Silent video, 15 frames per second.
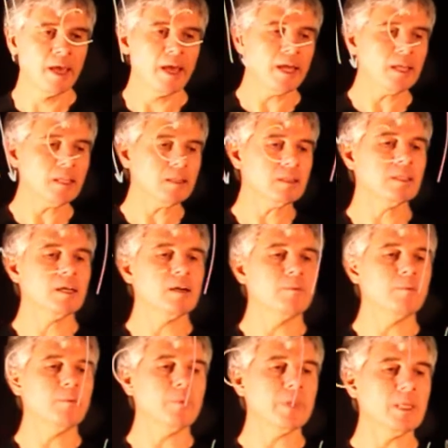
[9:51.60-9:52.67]
And
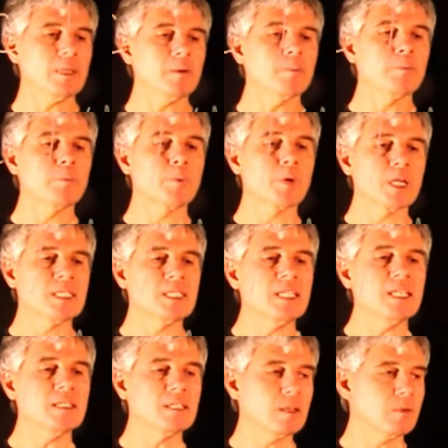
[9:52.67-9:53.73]

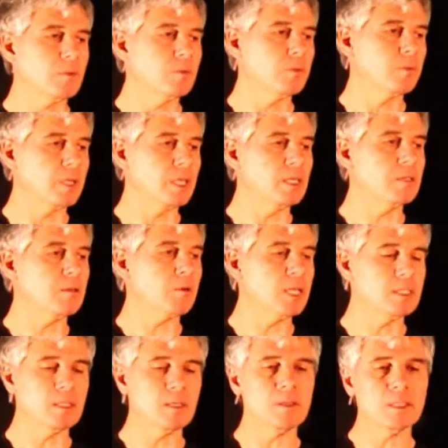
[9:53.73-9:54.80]
proceeding,
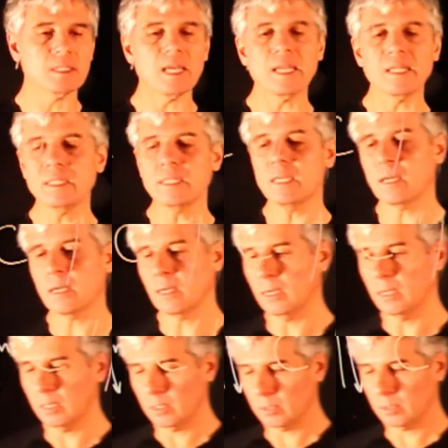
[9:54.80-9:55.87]
iterating this idea,
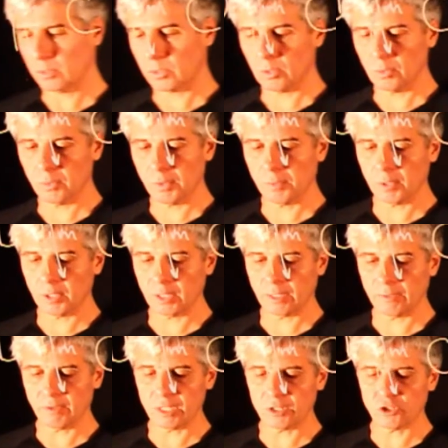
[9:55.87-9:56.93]
so we will
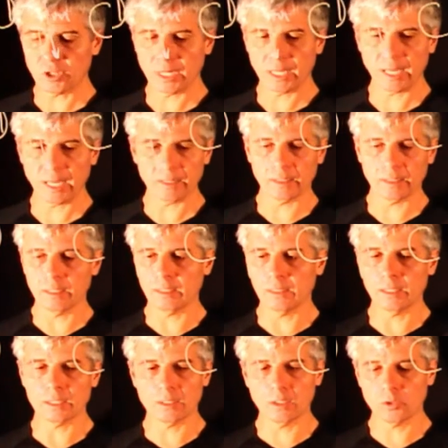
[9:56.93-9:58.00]
eventually get that
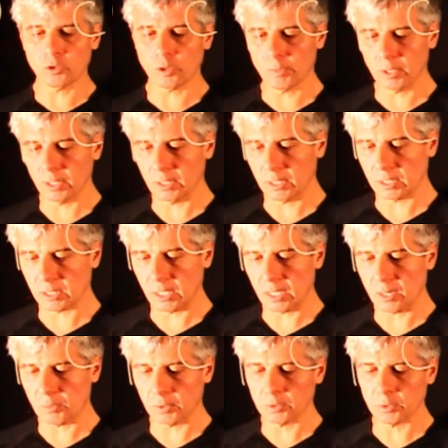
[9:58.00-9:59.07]
this determinant is
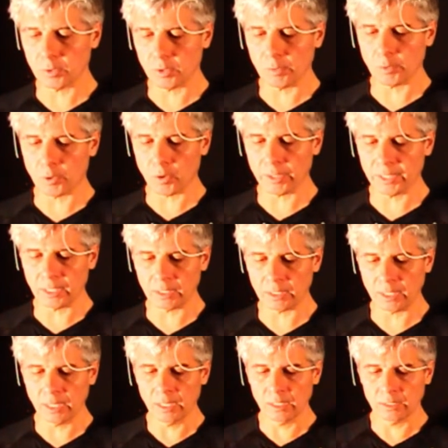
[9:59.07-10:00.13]
equal to the product
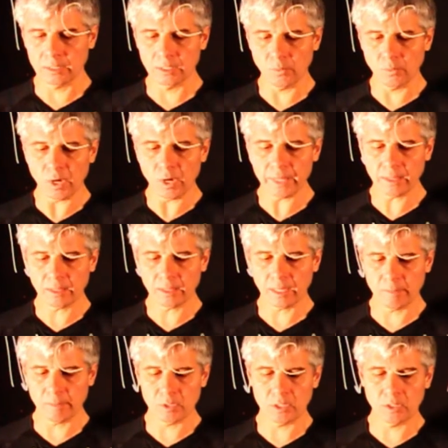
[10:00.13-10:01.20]
d1
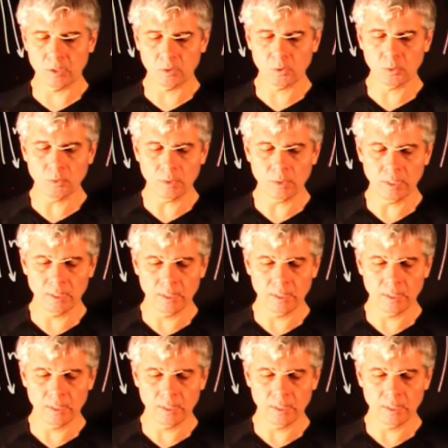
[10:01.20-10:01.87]
times d2